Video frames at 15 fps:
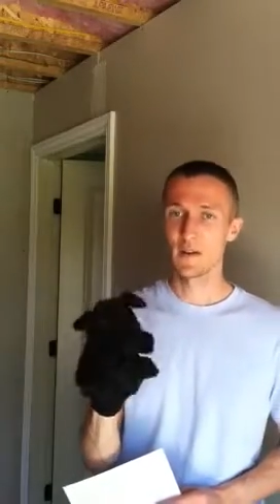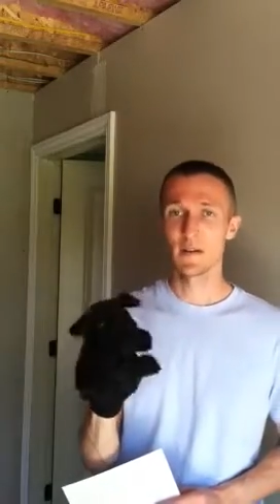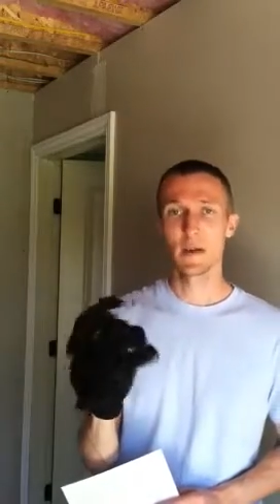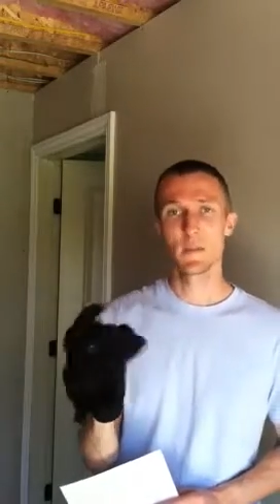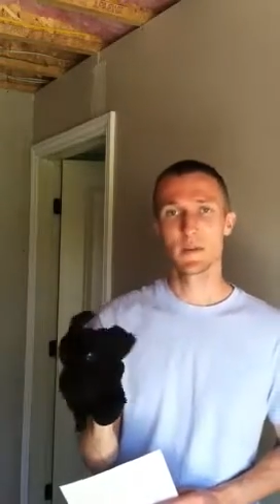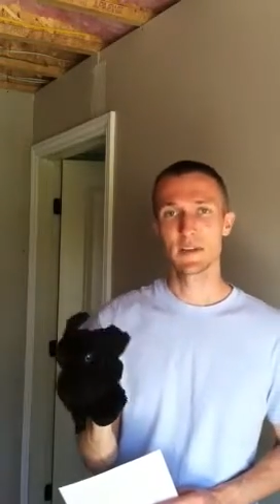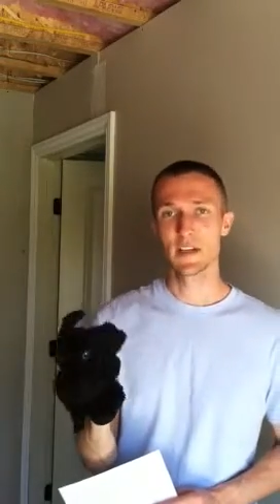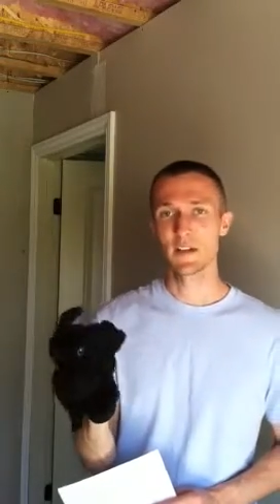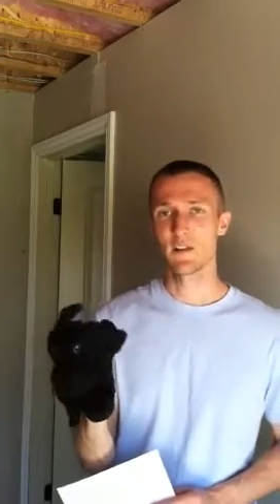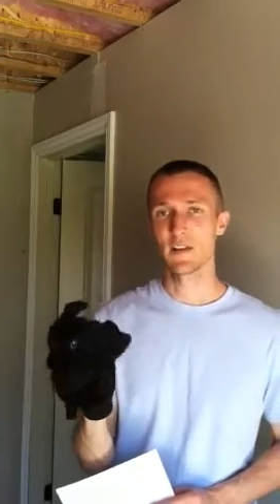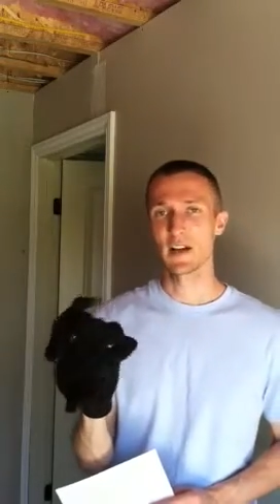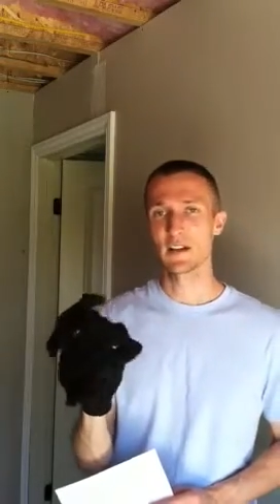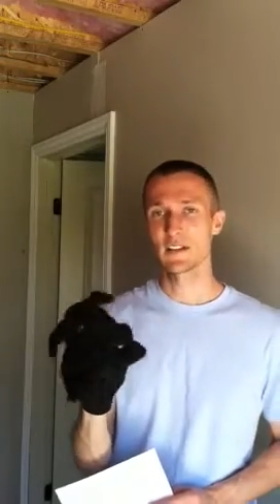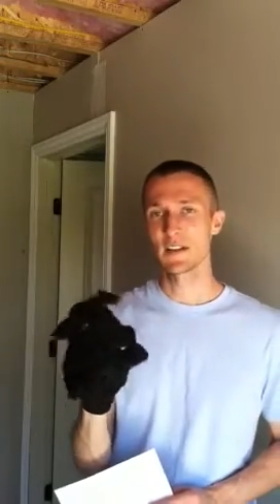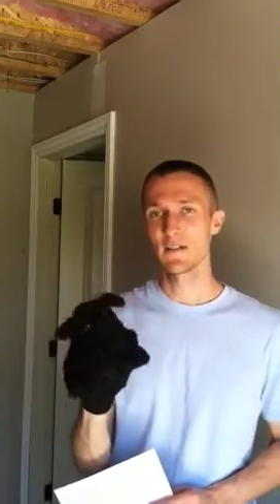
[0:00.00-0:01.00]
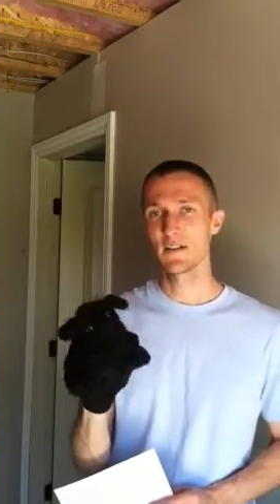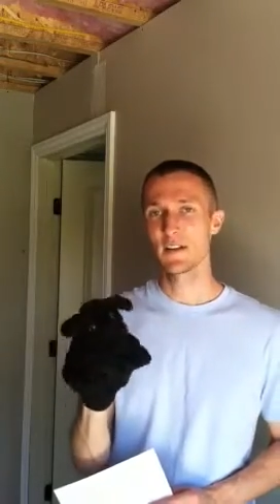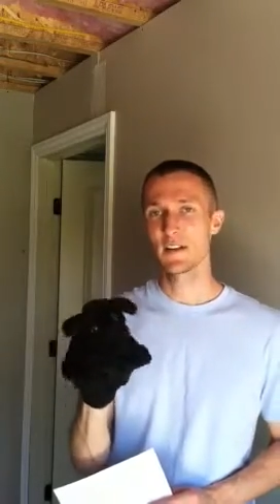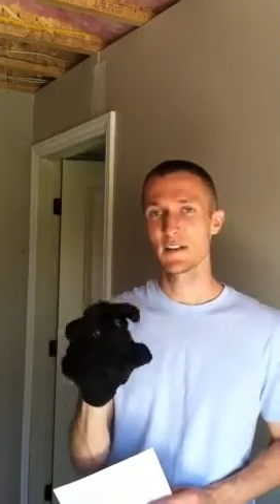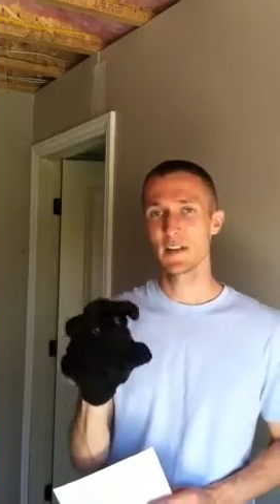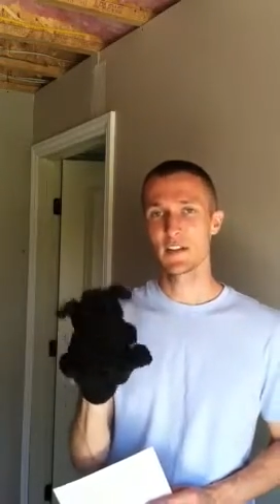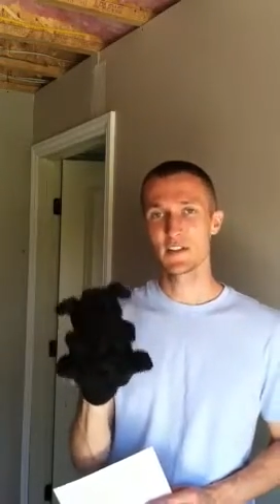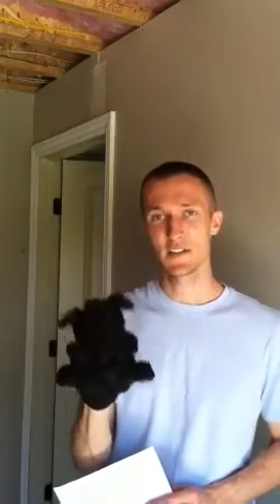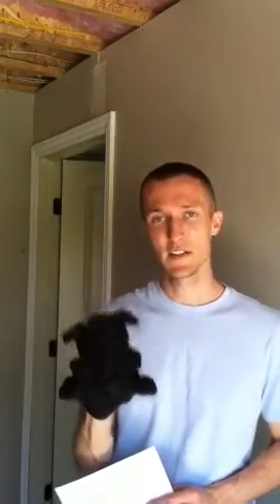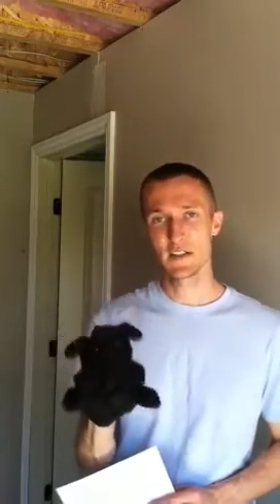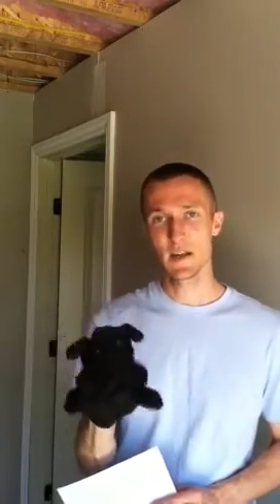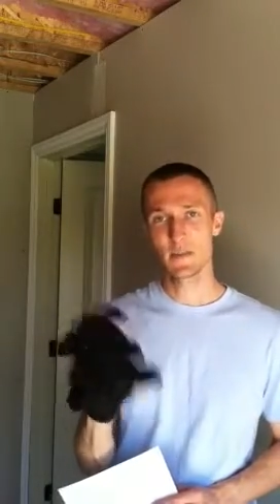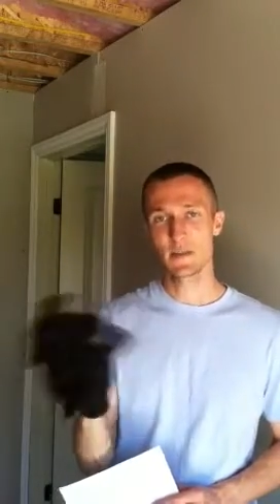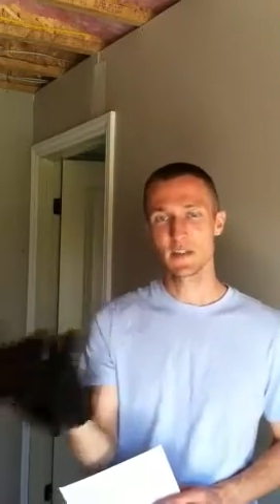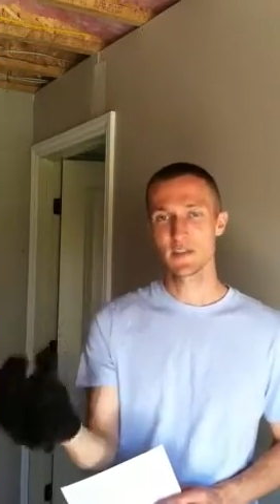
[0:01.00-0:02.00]
a particular activity, and then she
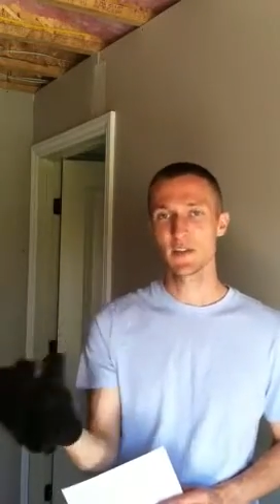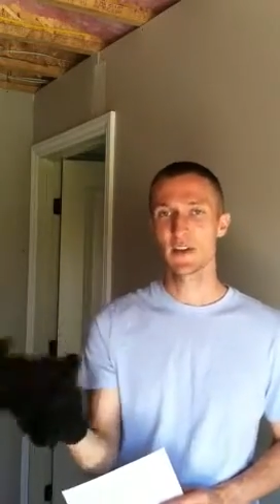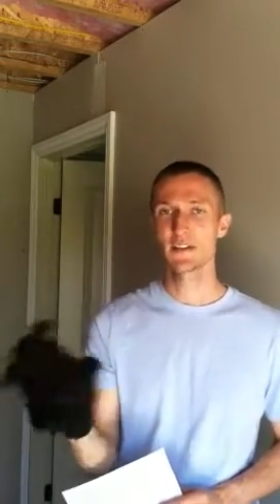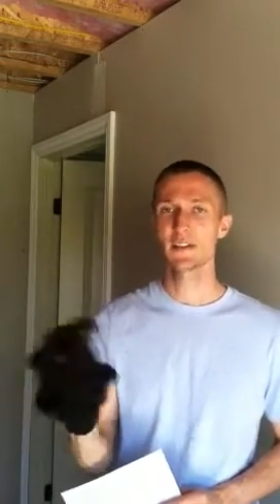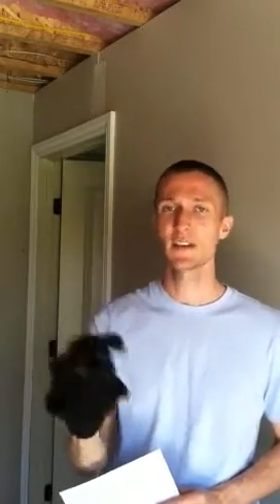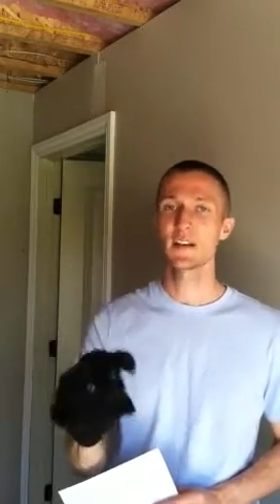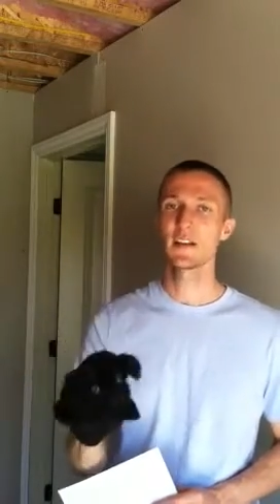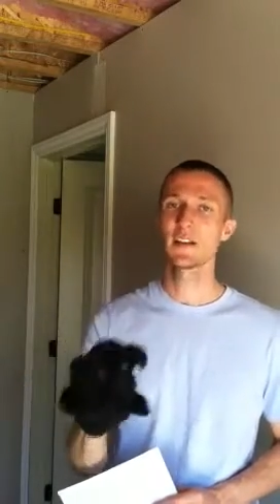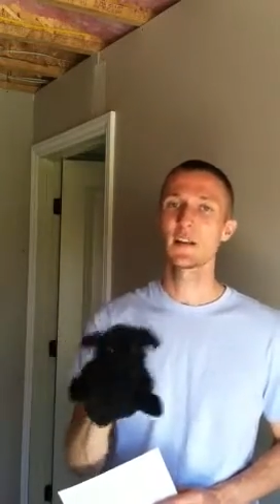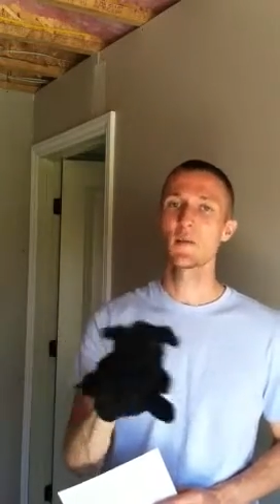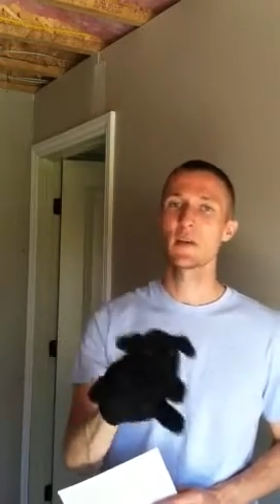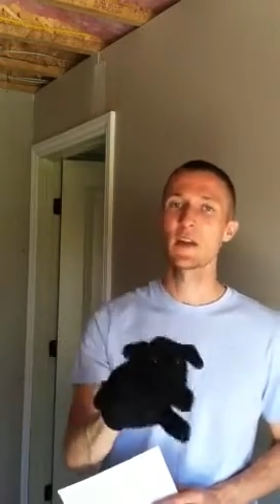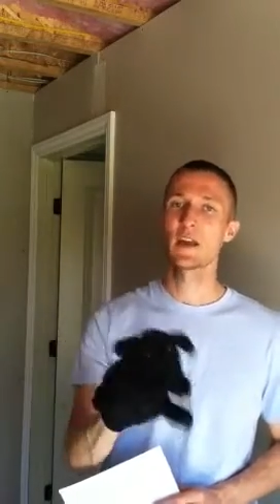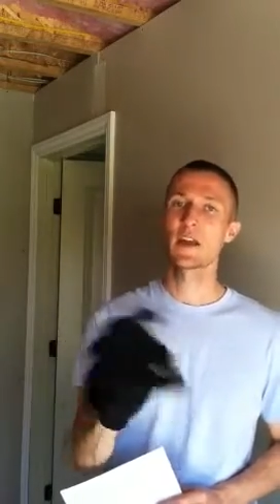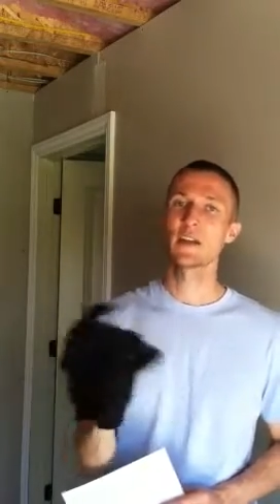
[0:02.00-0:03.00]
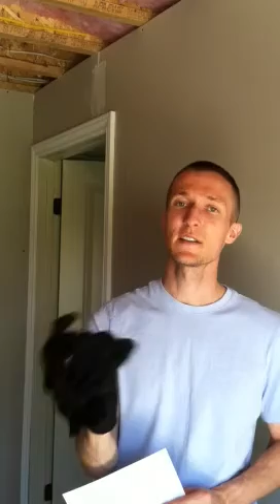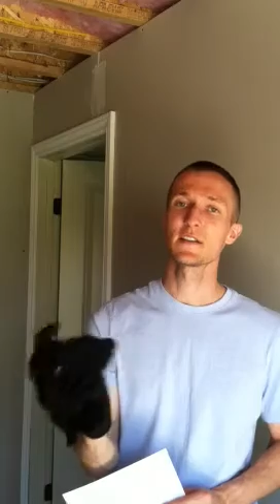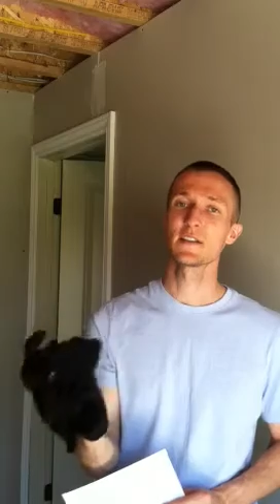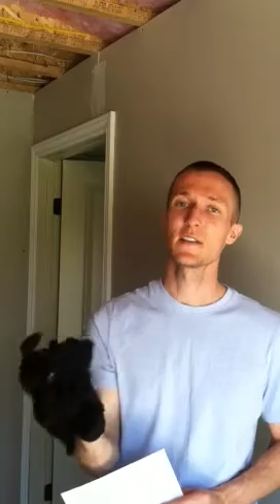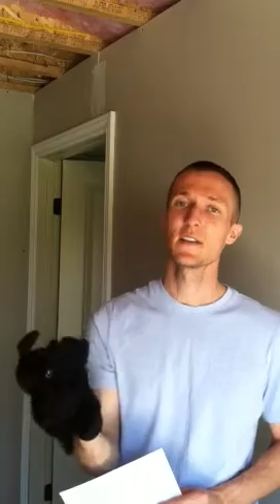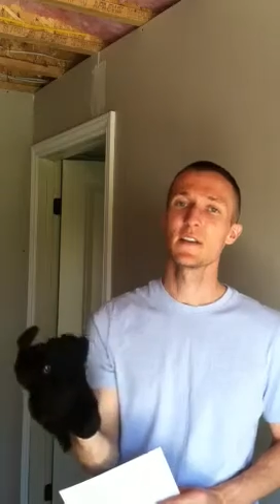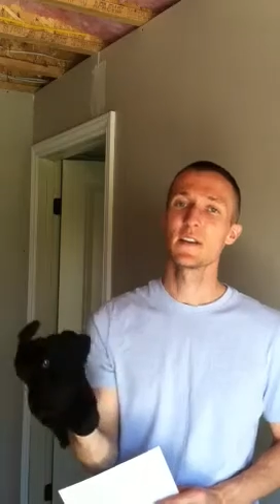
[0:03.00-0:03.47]
demonstrates that, and then we ask